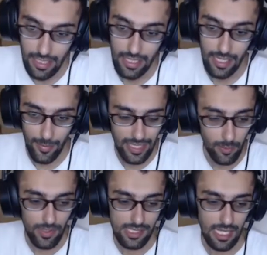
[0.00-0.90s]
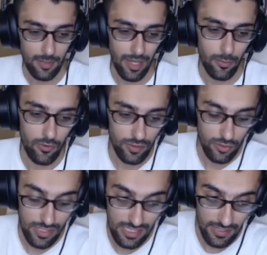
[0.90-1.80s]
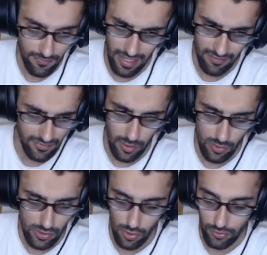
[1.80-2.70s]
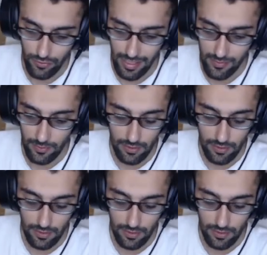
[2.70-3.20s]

He made a mistake by moving to c5. That was not the right